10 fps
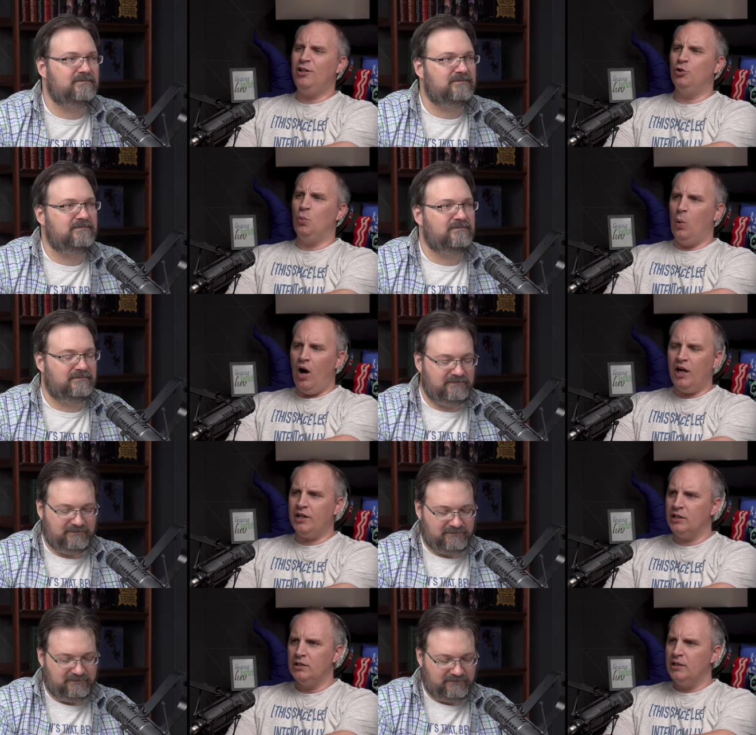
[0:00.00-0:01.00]
Speaker 1: I could
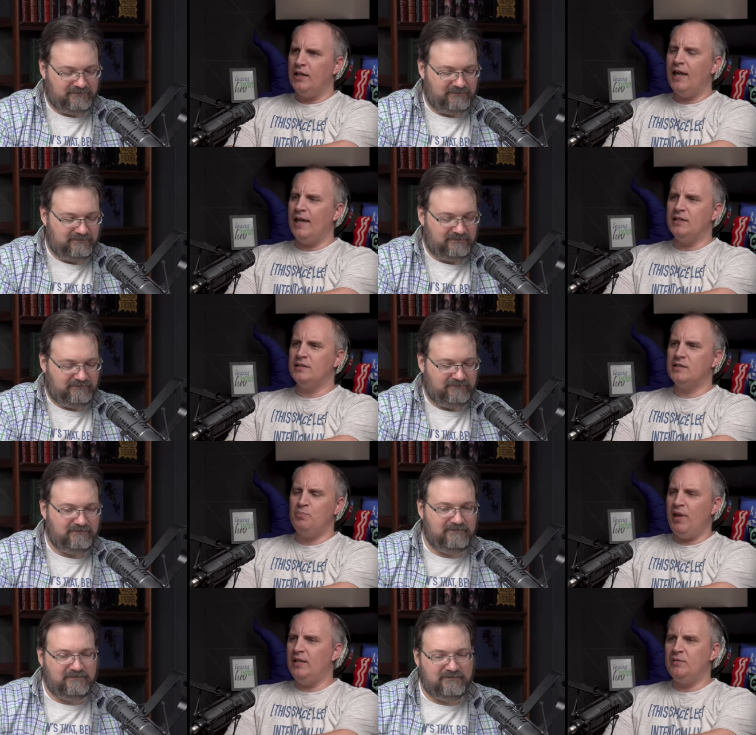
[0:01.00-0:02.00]
walk and
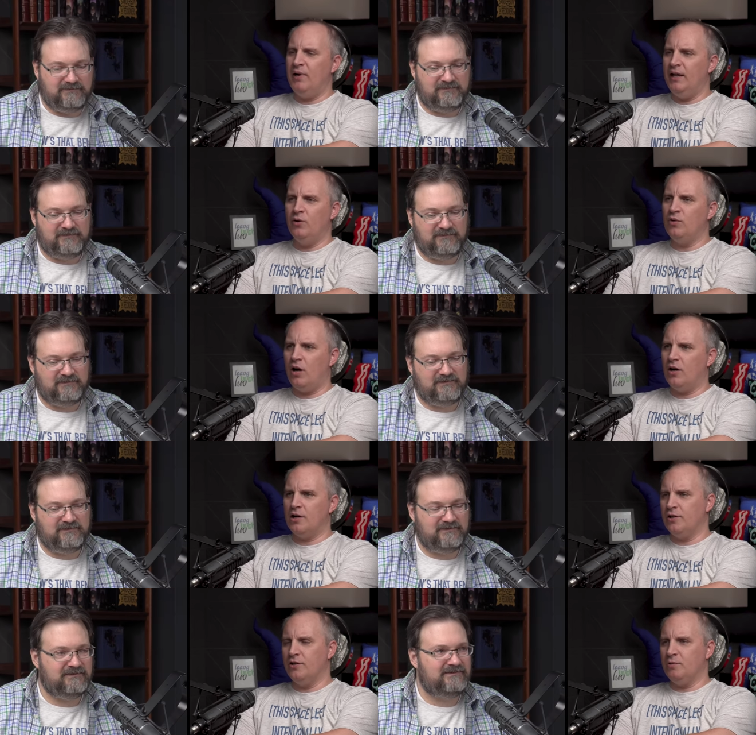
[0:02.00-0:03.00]
spend my own
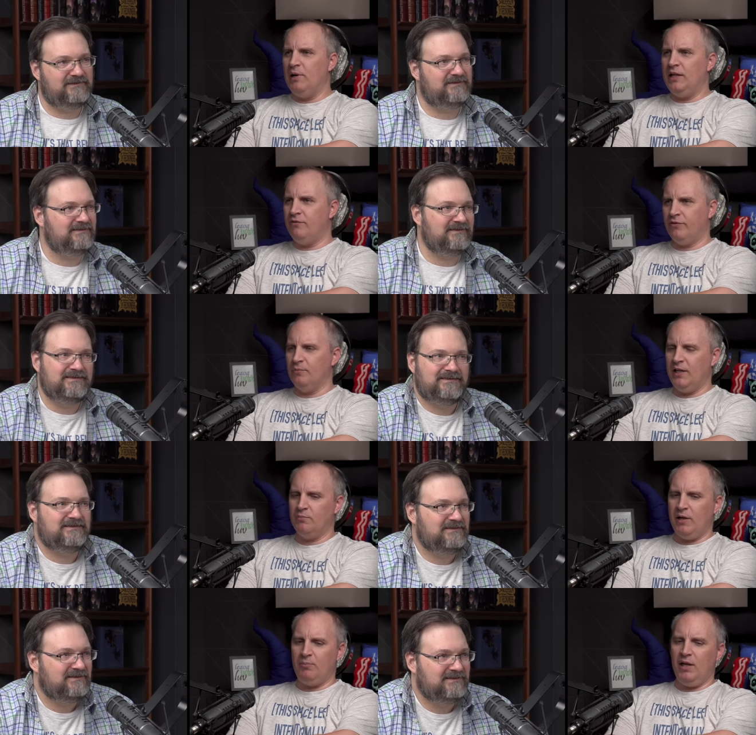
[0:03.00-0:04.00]
hard-earned money from
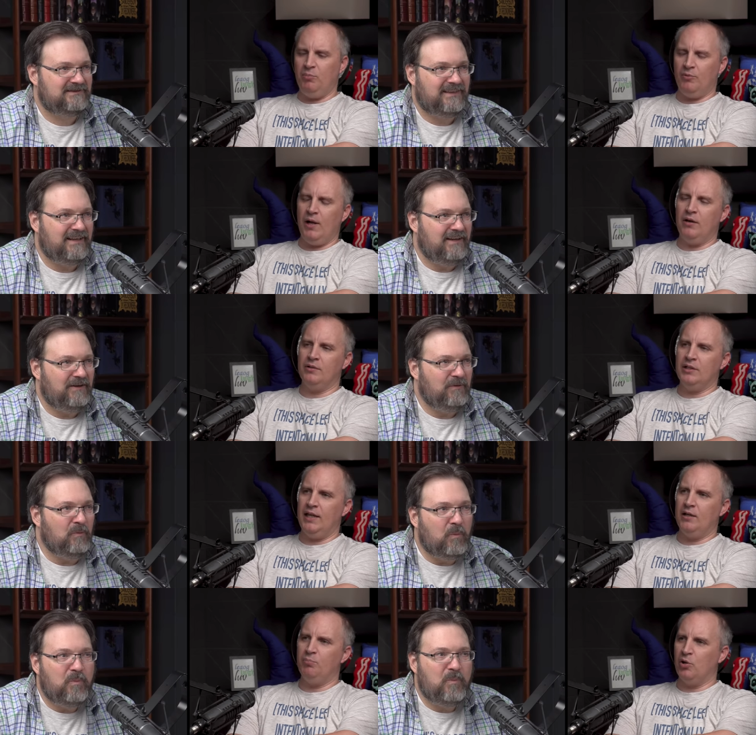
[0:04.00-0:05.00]
like my paper route and
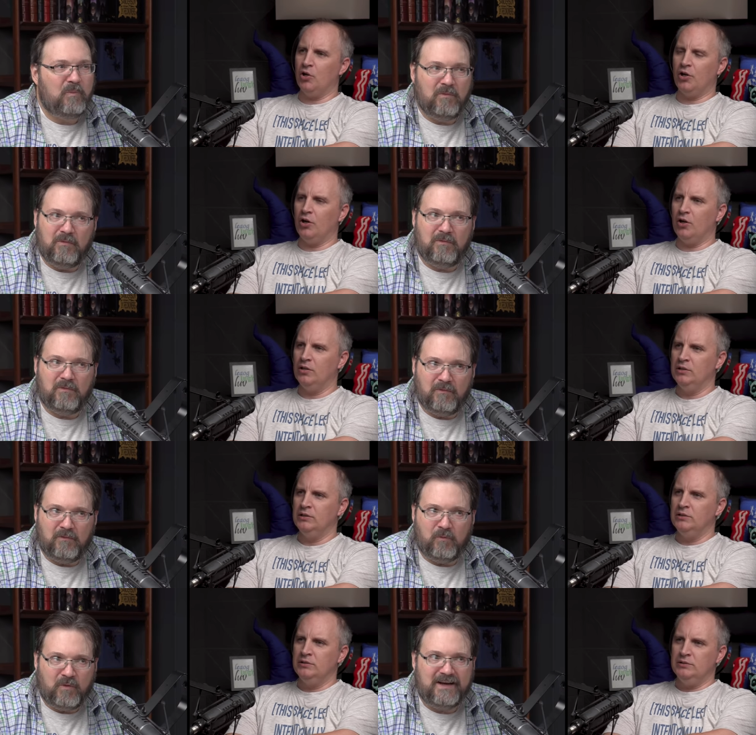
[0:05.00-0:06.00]
get a burger.
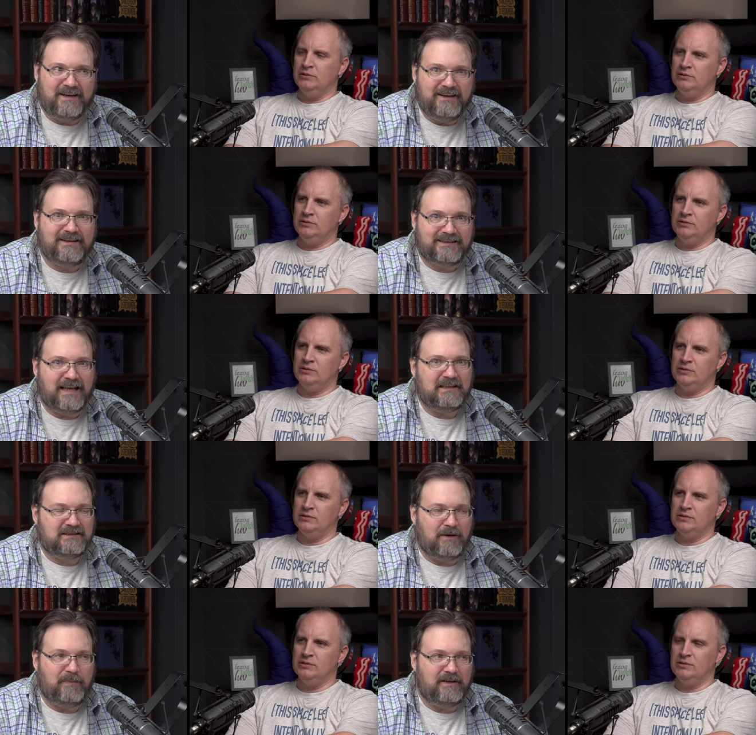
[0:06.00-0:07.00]
Speaker 2: We need to send
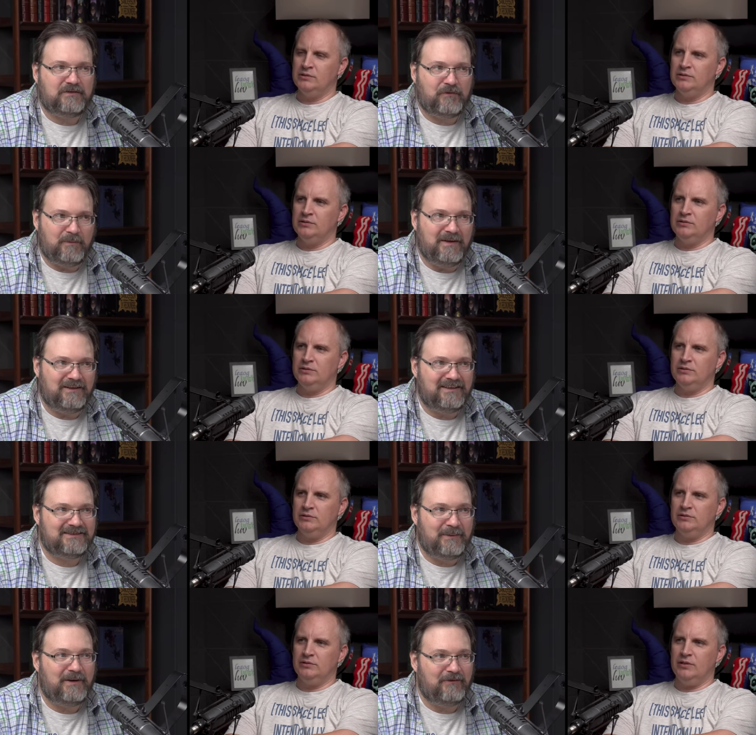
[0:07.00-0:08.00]
somebody's for Millie,
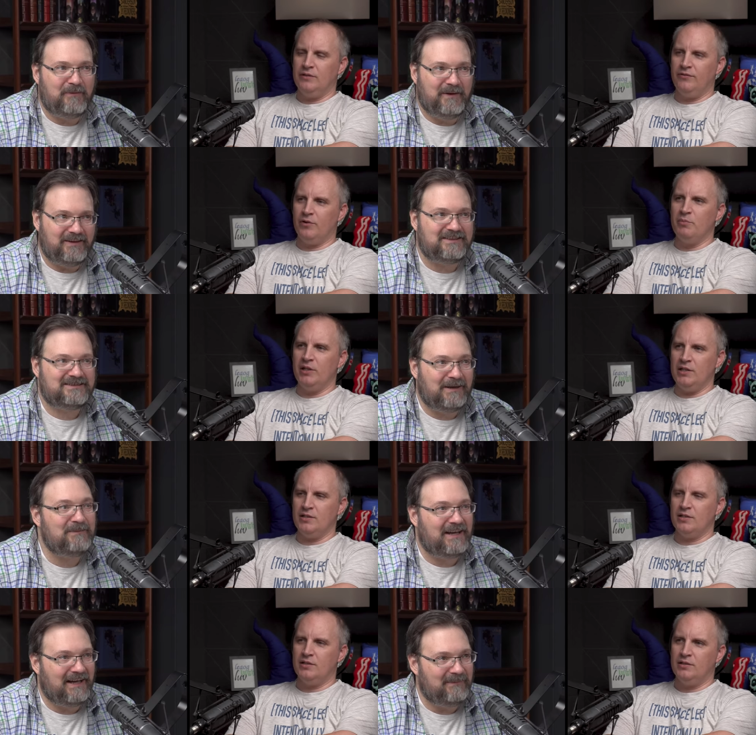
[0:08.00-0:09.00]
somebody for Millie
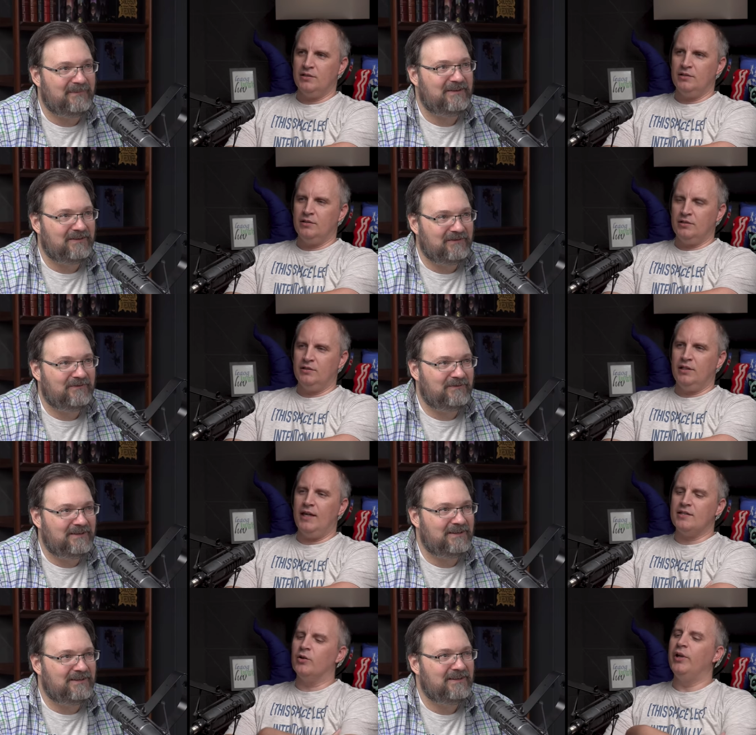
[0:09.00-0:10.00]
sometime.
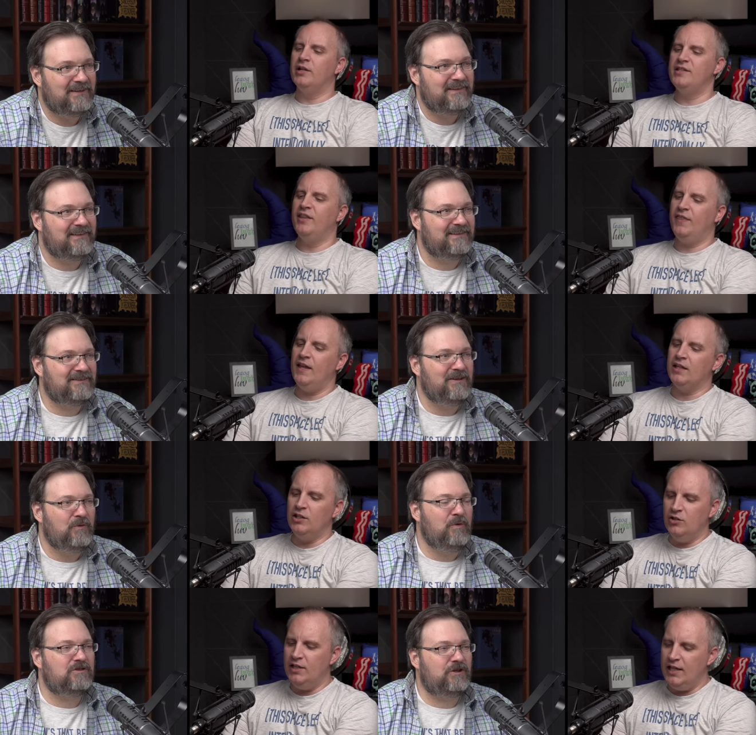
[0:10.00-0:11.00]
Speaker 1: Okay, so here's the
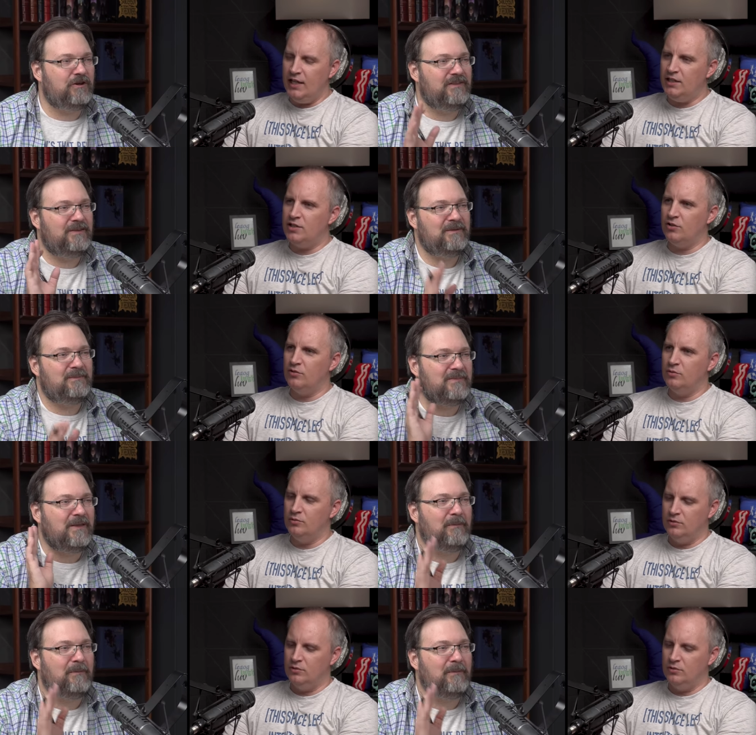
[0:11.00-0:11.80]
thing: we'll you turn the, to...